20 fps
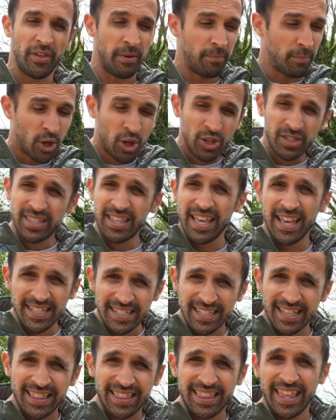thing, because
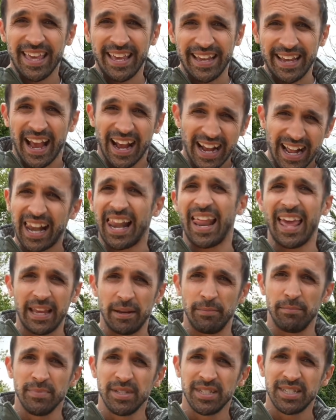this thing
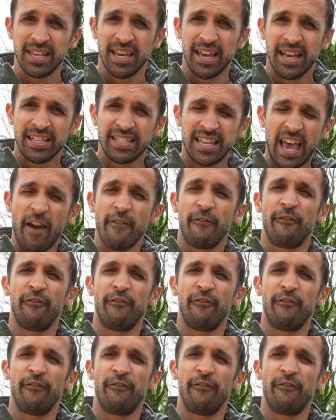claims to have